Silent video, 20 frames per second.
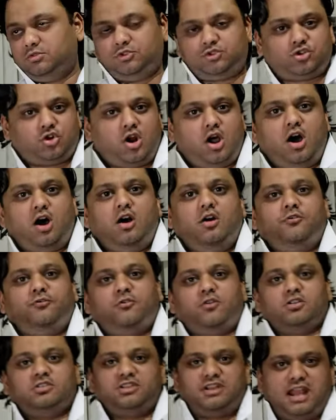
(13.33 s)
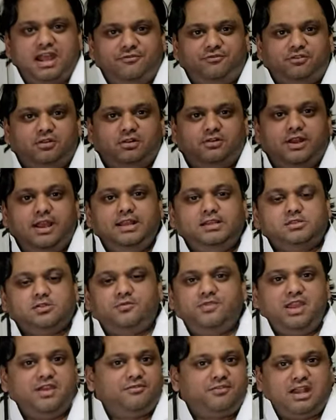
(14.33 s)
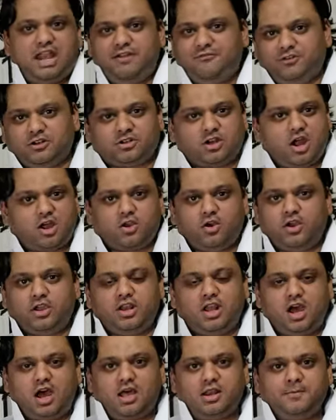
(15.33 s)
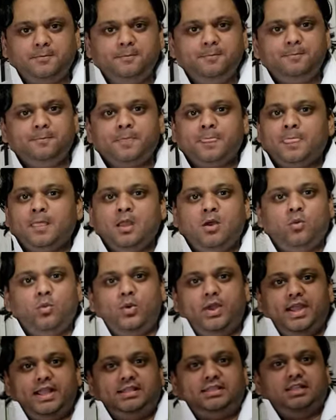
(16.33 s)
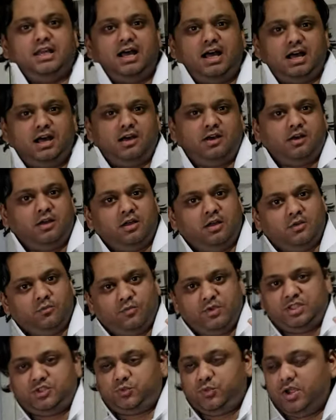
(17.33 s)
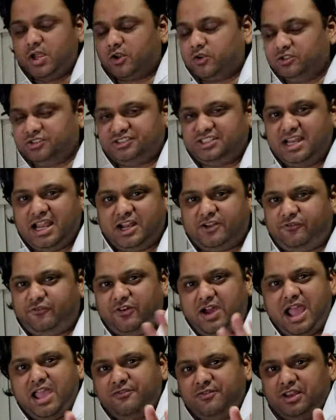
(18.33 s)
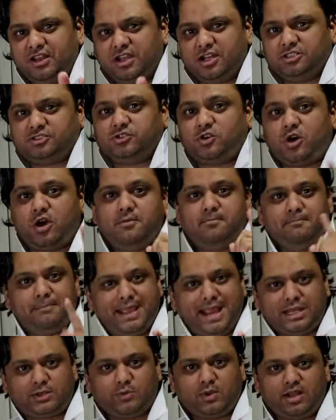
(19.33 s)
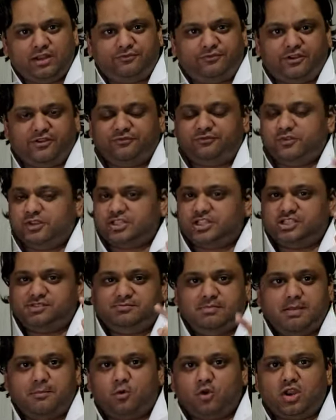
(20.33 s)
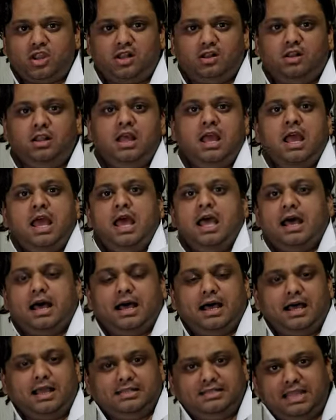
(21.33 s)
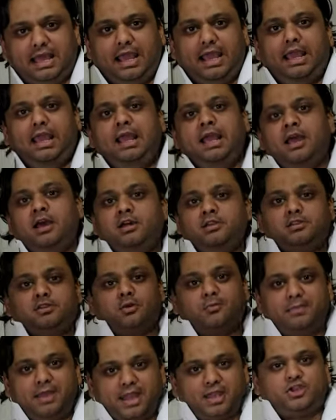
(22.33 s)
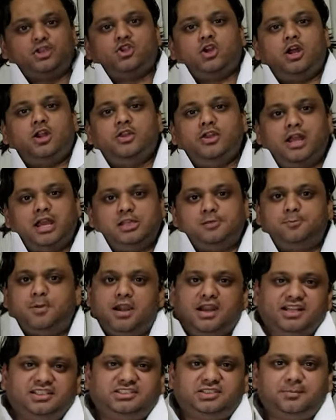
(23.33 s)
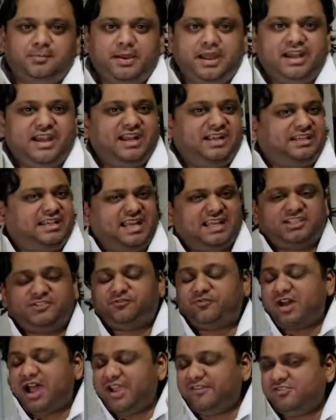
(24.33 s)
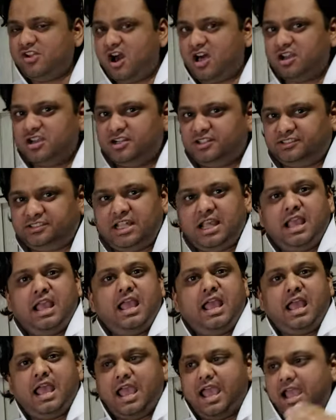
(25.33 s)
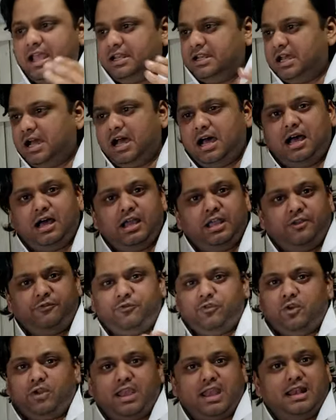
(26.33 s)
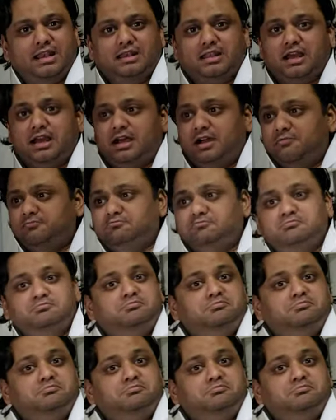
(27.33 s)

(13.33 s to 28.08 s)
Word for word: draw for the raffle, right? So we have a raffle draw going on with uh, which we are going to select five winners on May 25th, which is Memorial uh, Day. So make sure you guys participate. It takes $5 and uh, if you can, uh,